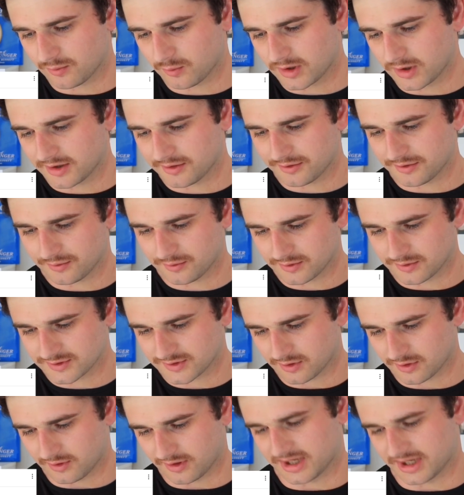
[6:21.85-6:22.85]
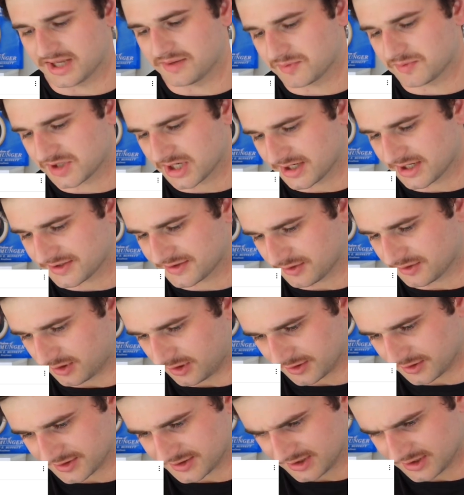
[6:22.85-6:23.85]
What are your thoughts on MJ
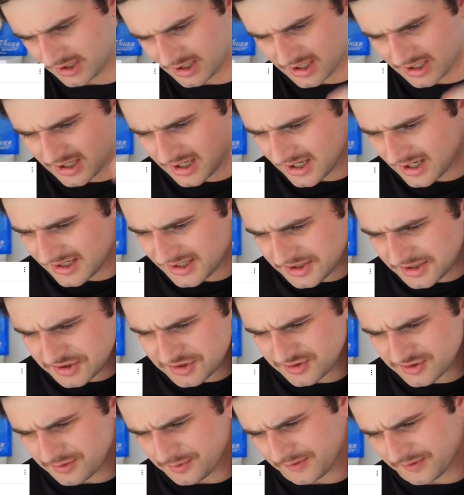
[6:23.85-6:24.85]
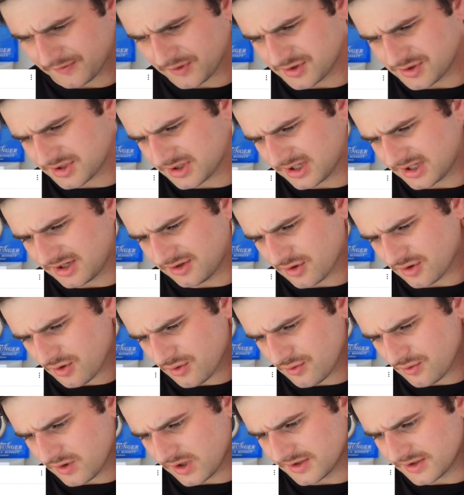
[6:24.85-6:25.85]
stocks? An industry with virtually
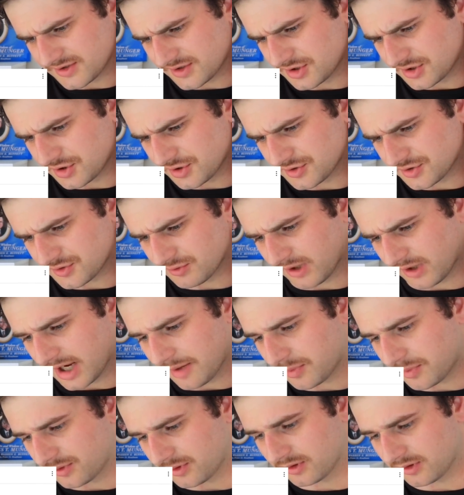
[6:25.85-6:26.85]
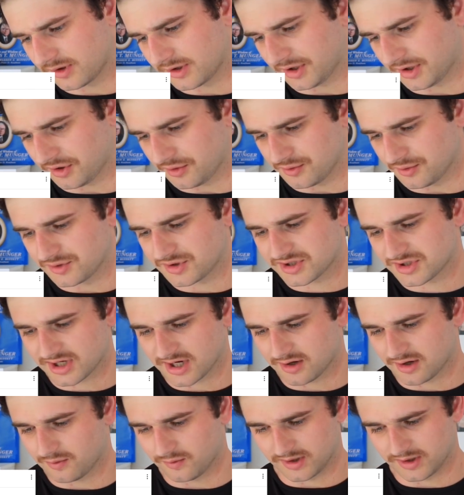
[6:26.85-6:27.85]
no institutional capital and a huge
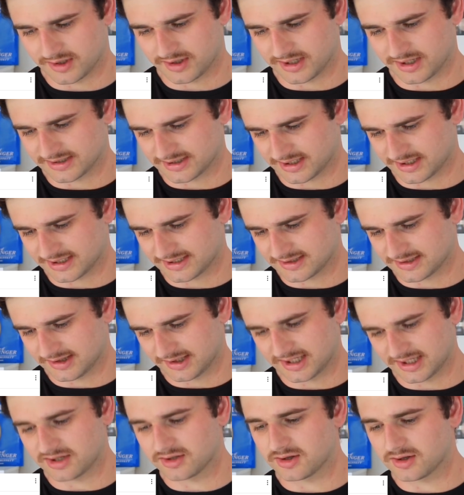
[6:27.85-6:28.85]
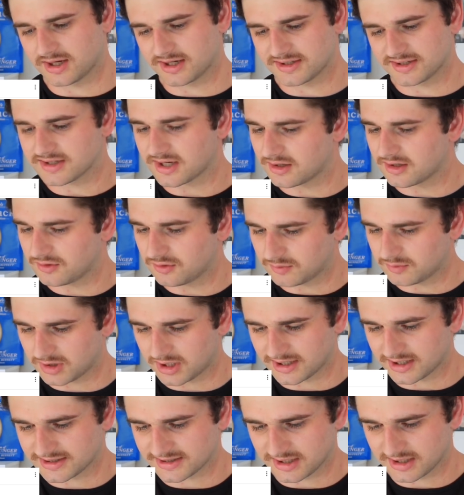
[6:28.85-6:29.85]
tailwind as it gets legalized and
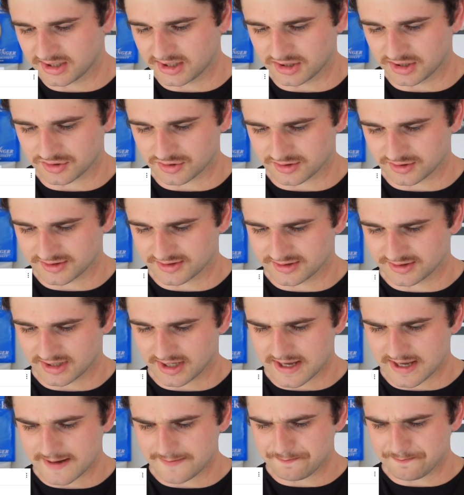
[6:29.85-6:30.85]
normalized. Any interest?